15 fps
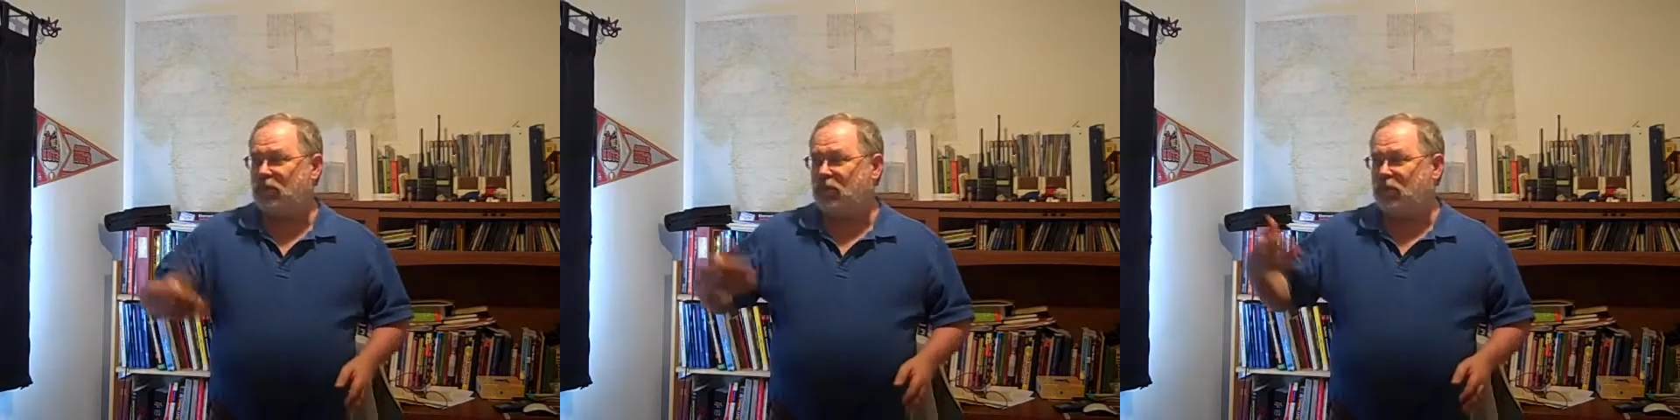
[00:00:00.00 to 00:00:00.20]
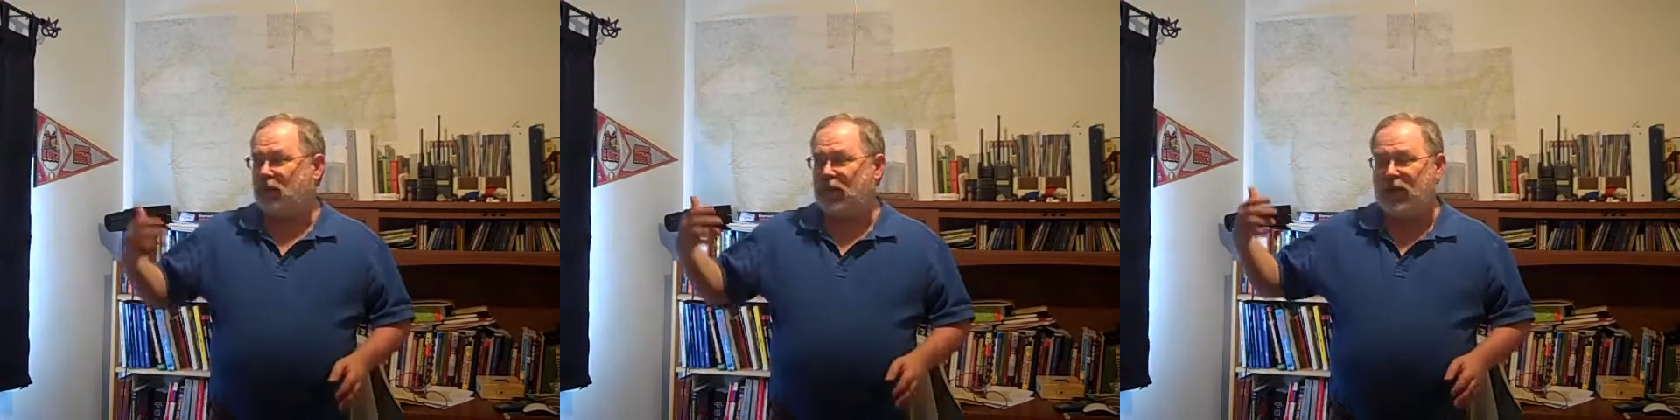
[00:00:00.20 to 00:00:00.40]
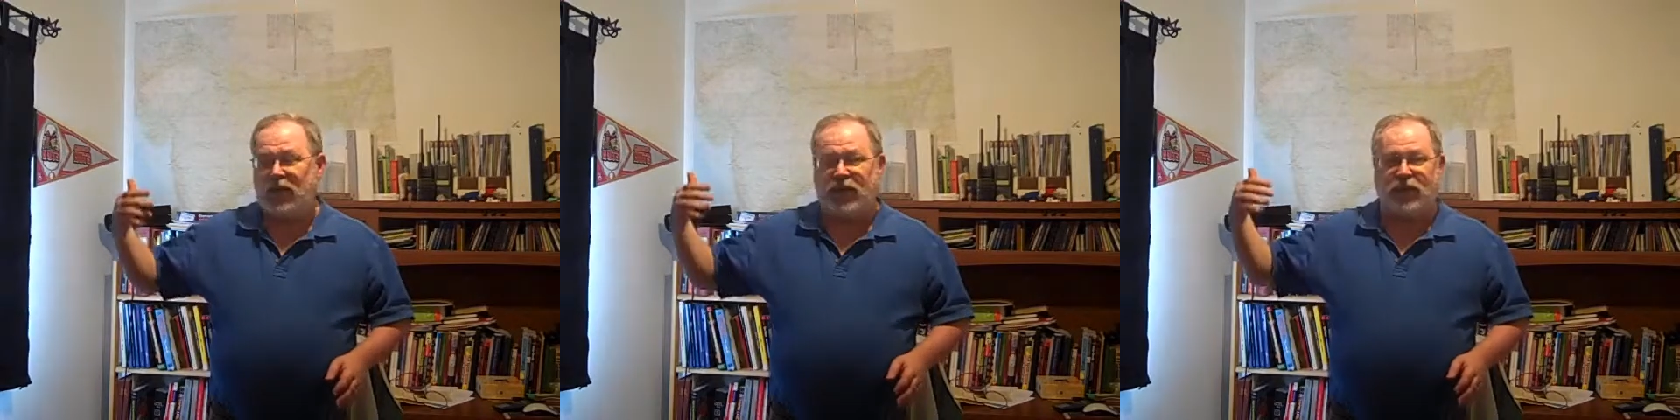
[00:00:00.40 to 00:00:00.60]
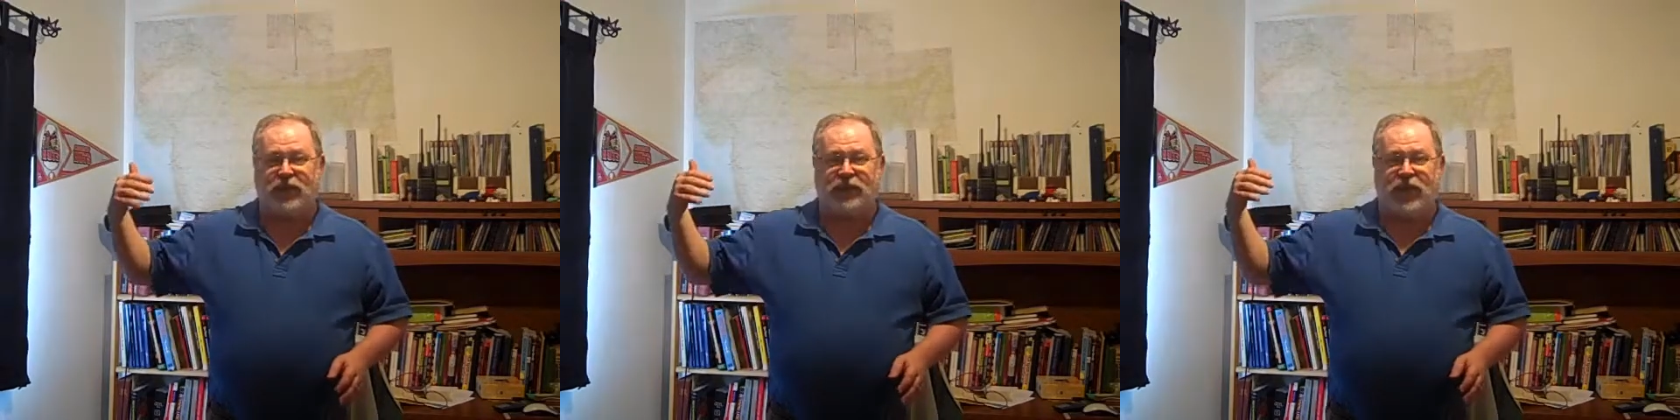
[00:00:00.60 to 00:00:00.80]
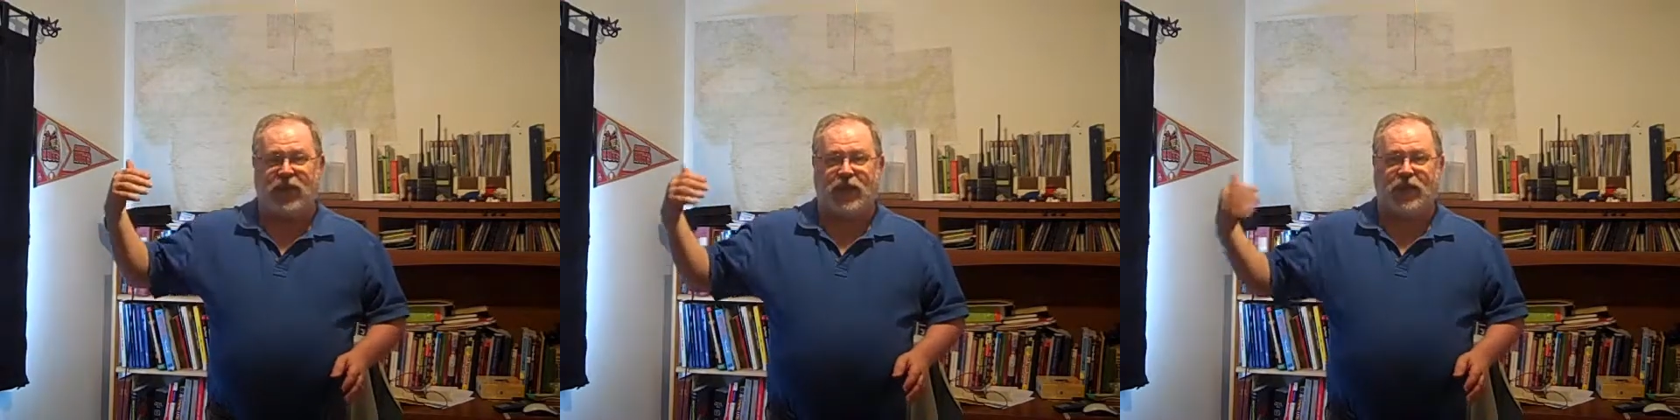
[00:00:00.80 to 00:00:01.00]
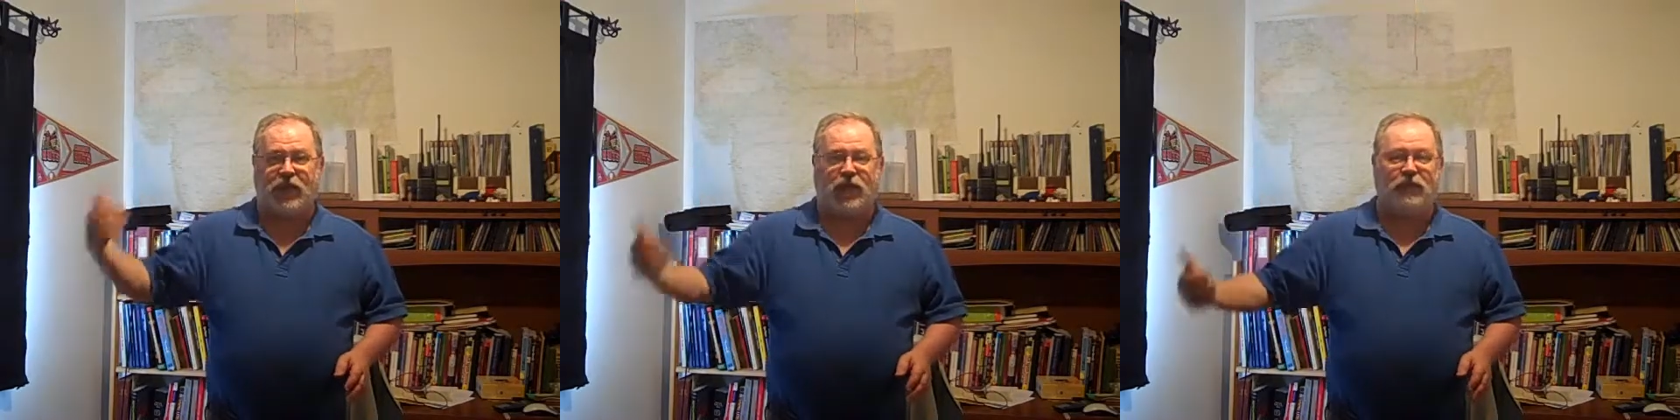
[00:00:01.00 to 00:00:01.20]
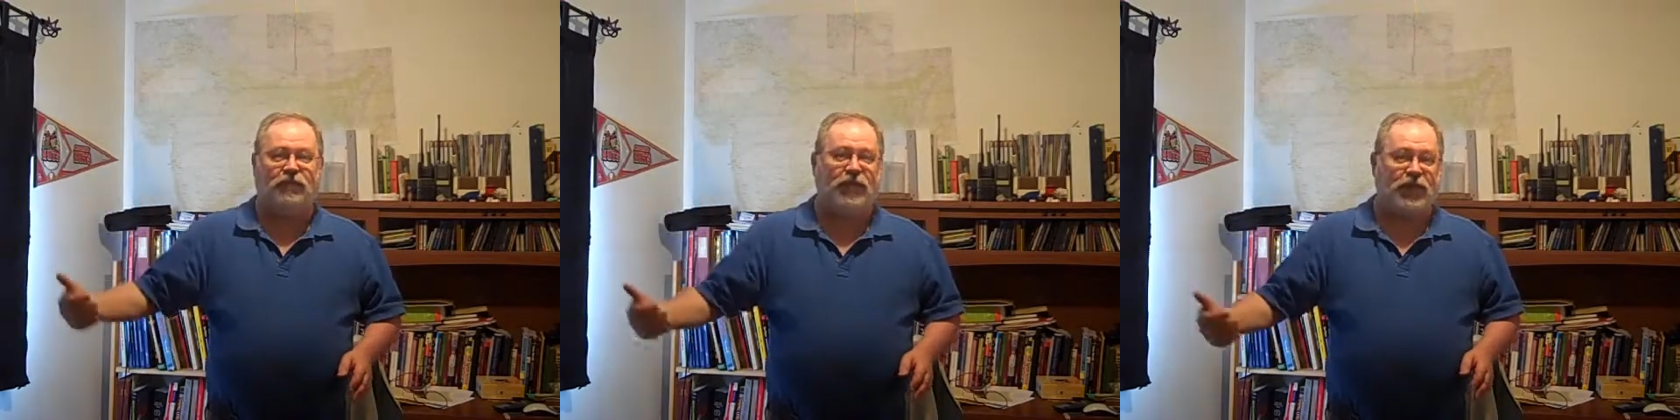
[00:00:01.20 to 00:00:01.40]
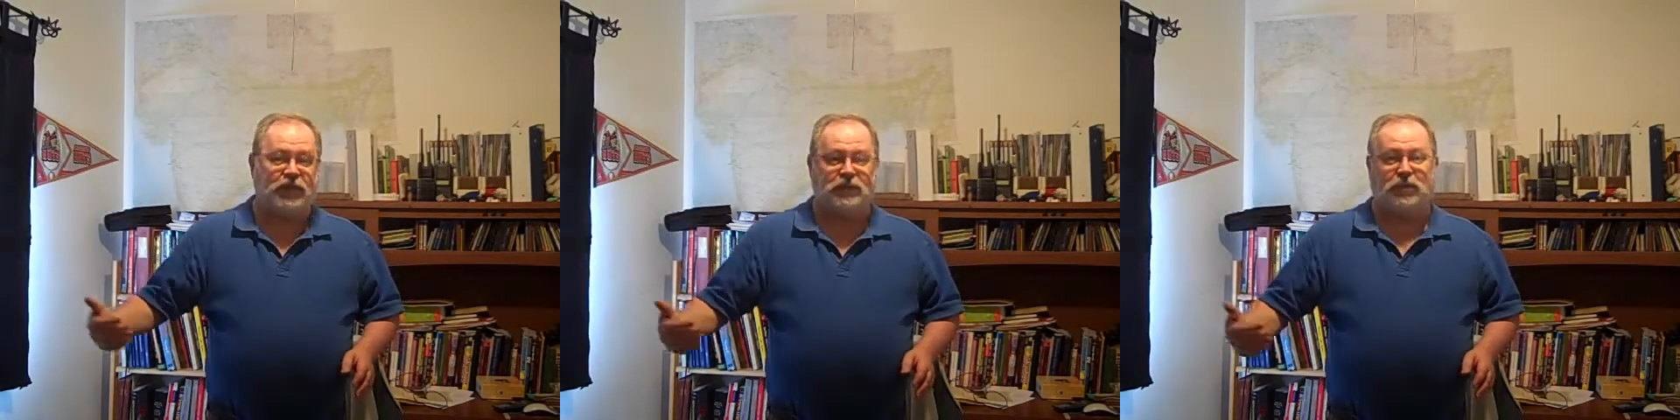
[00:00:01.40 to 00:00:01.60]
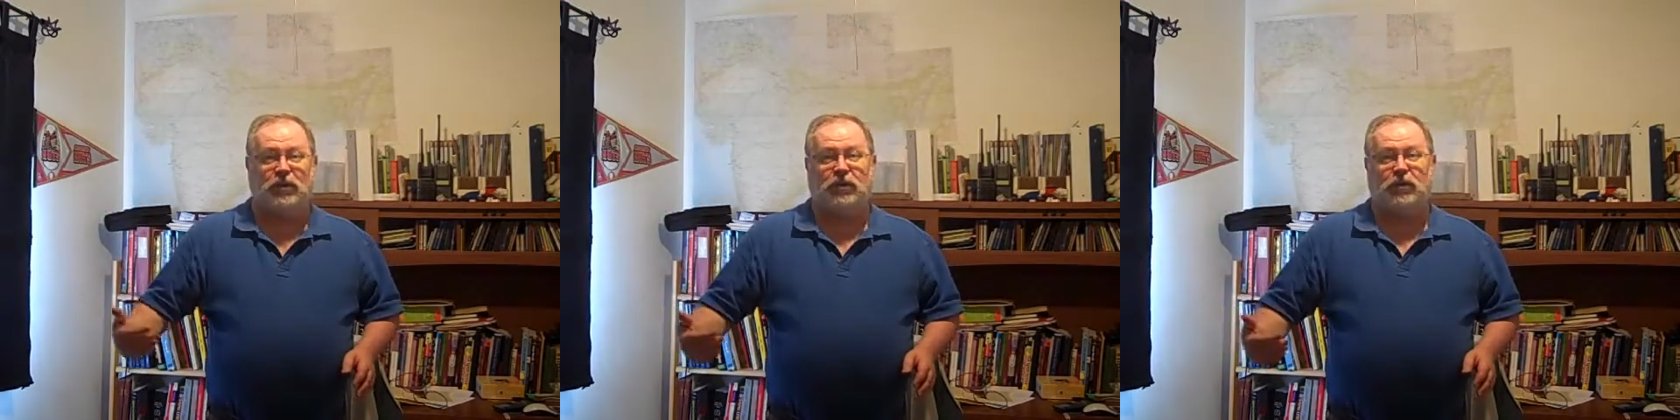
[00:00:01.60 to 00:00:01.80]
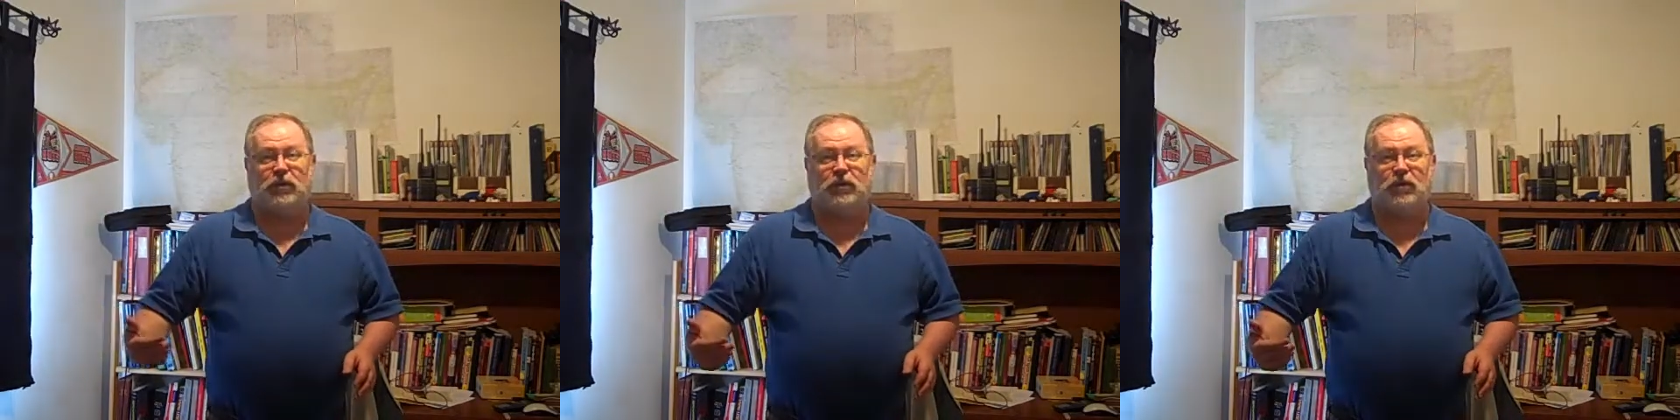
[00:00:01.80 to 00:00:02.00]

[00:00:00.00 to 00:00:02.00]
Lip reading: one is a convex mirror.